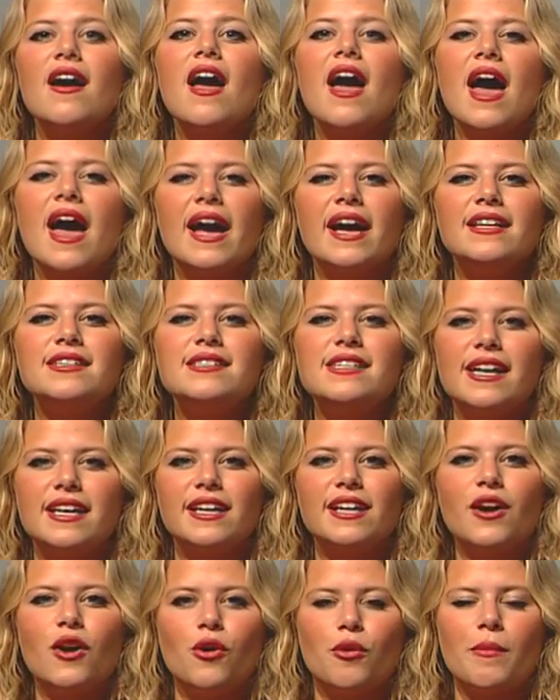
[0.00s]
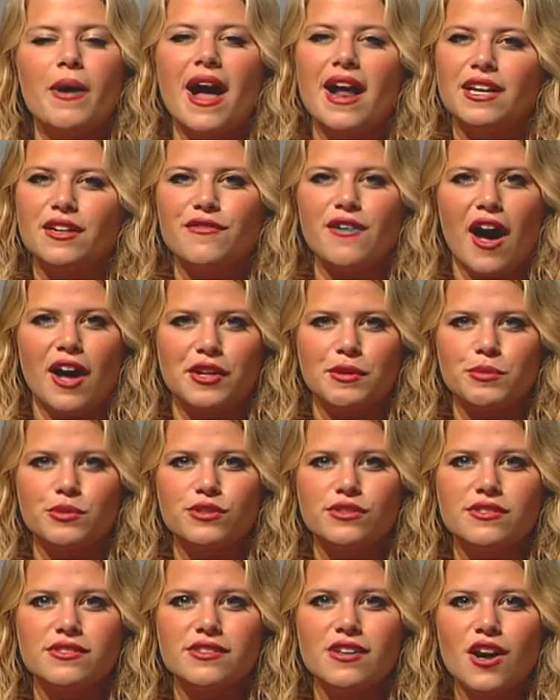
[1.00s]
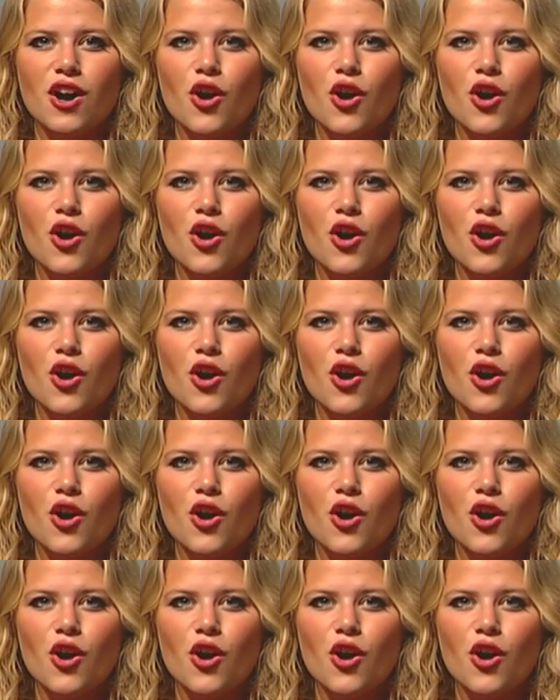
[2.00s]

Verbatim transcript: and taking home any valuables.